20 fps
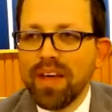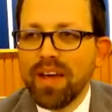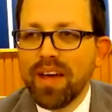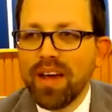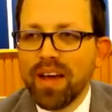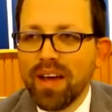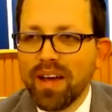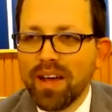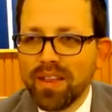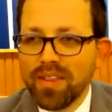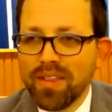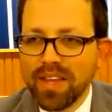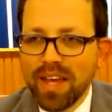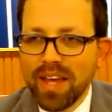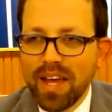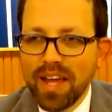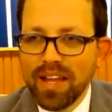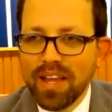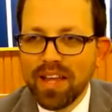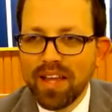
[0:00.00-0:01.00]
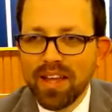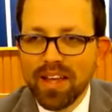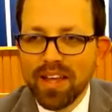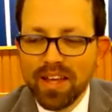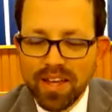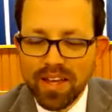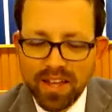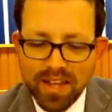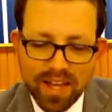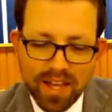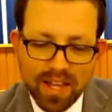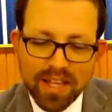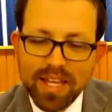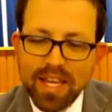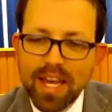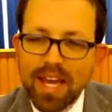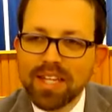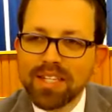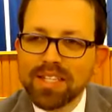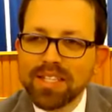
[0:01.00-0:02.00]
the
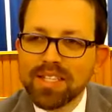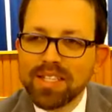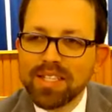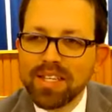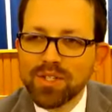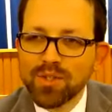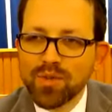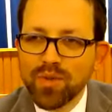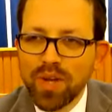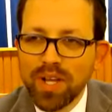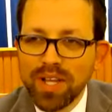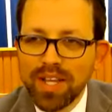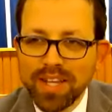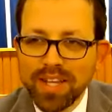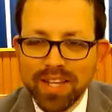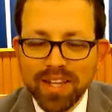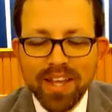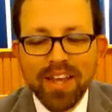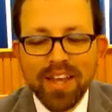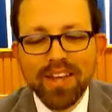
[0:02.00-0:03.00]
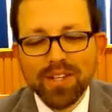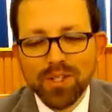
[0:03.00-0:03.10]
Alliance des Israelites.